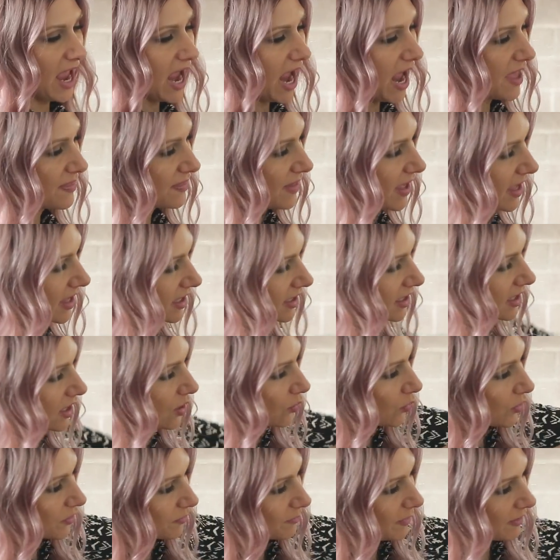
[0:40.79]
And then
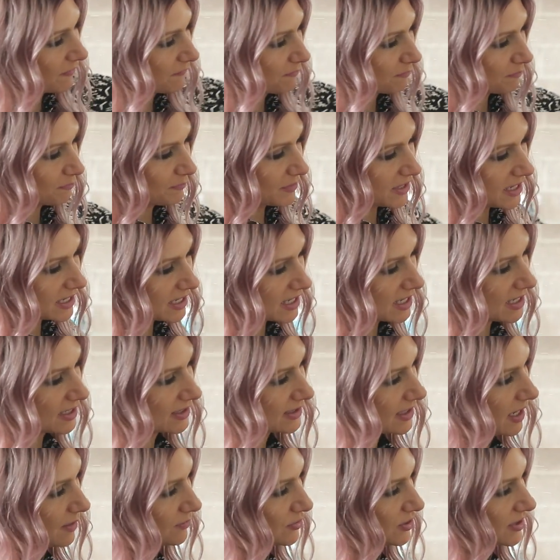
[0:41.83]
with my
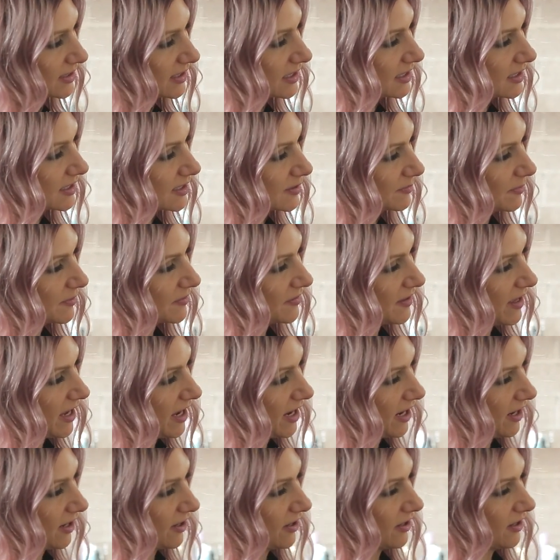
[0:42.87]
pinkies, I'm just gonna split the
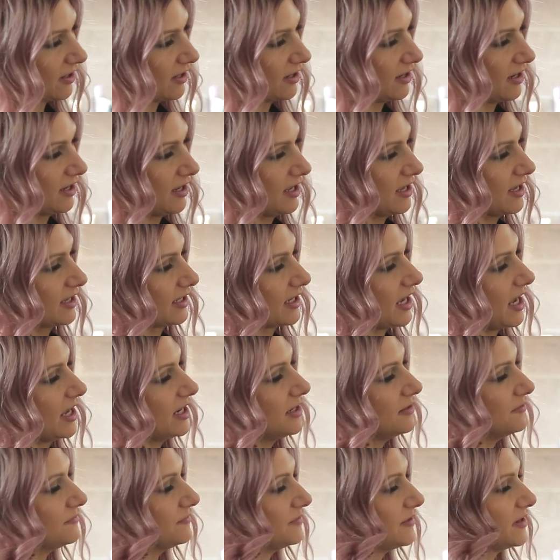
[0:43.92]
hair
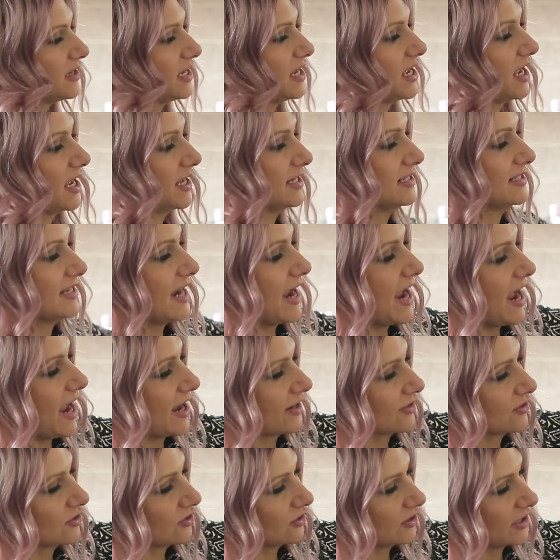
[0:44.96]
kind of a
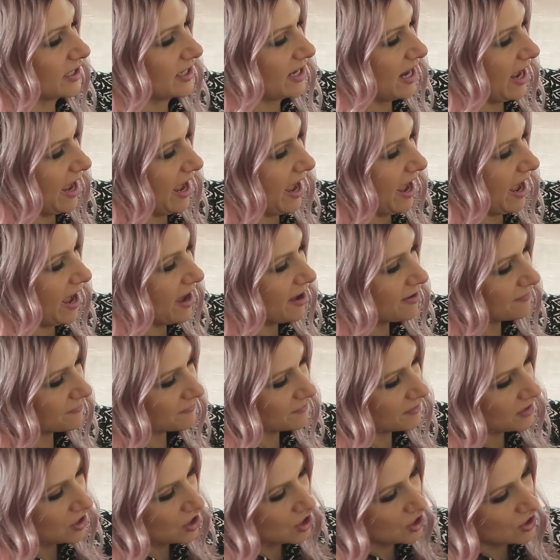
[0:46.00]
diagonal in half.